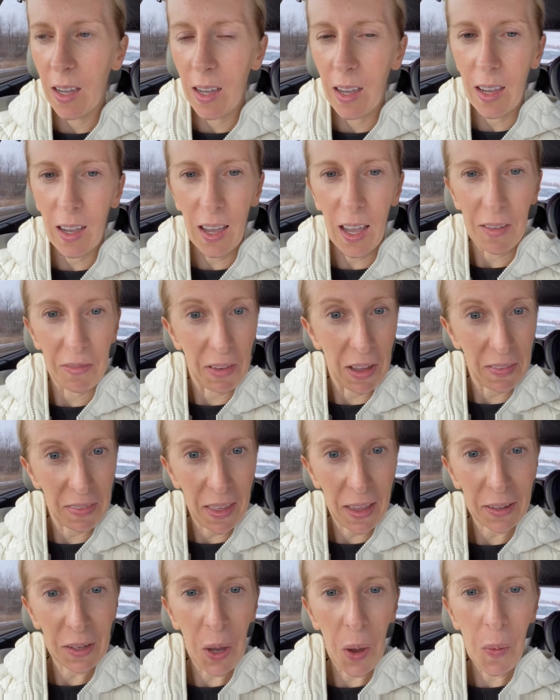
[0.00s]
I've got
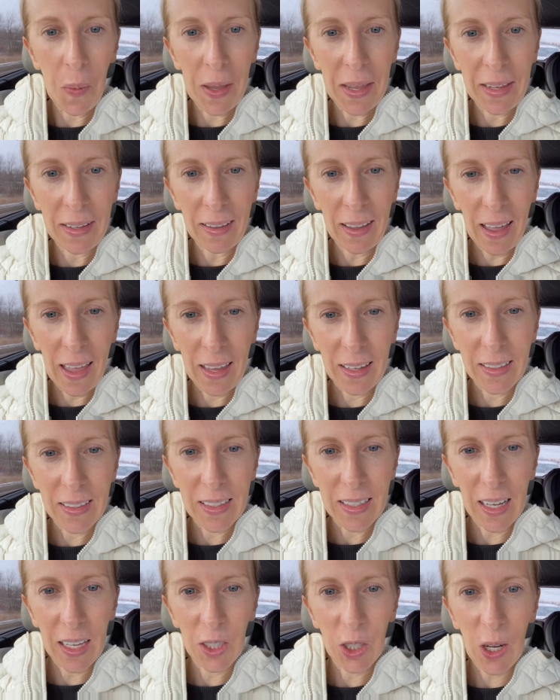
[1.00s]
that going,
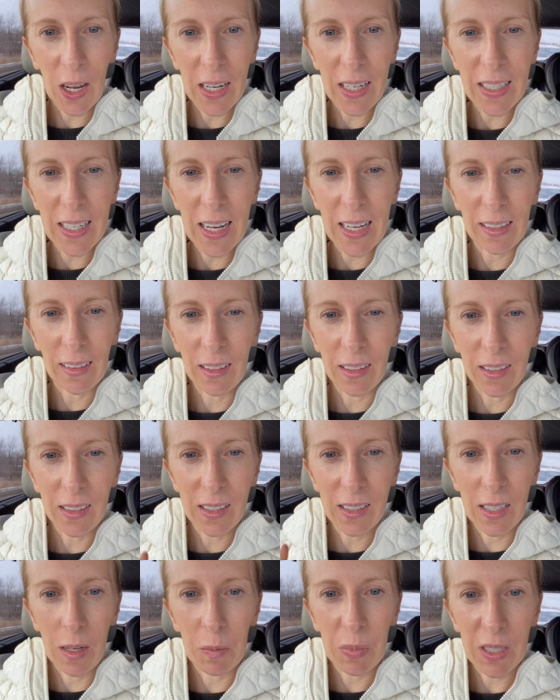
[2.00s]
and I'll try to take little
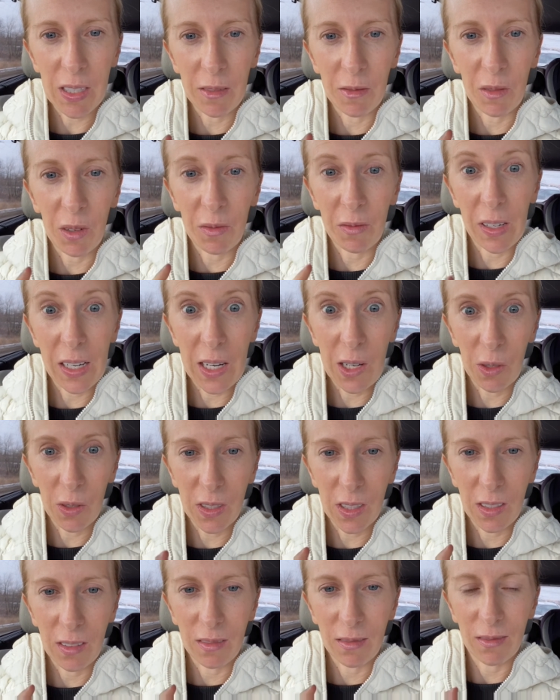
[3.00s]
snips of videos
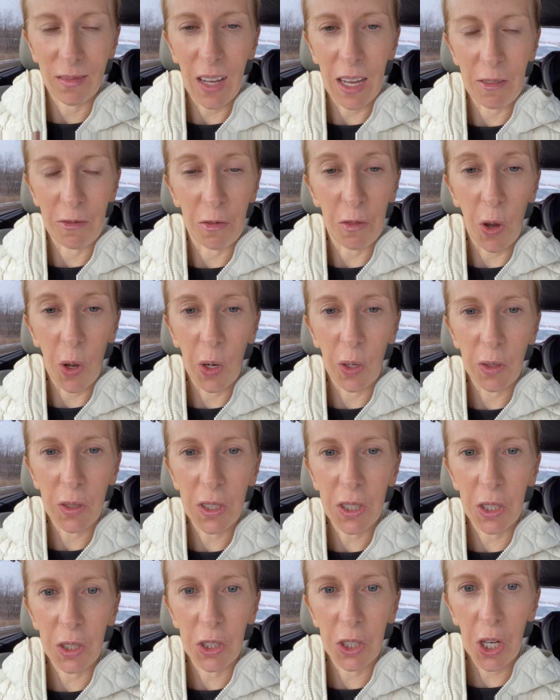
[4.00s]
and photos
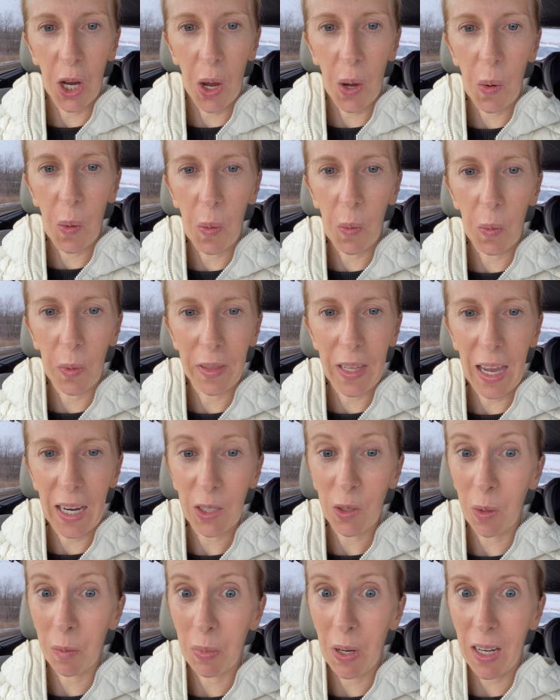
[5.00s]
to show what the
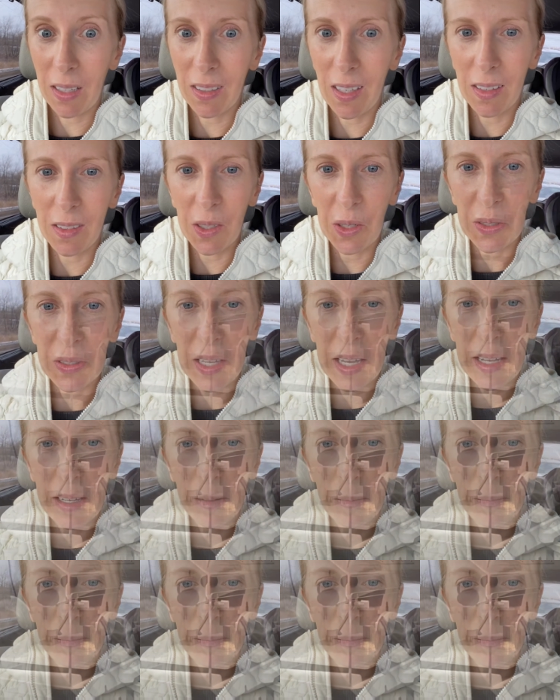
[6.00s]
actual process looks like.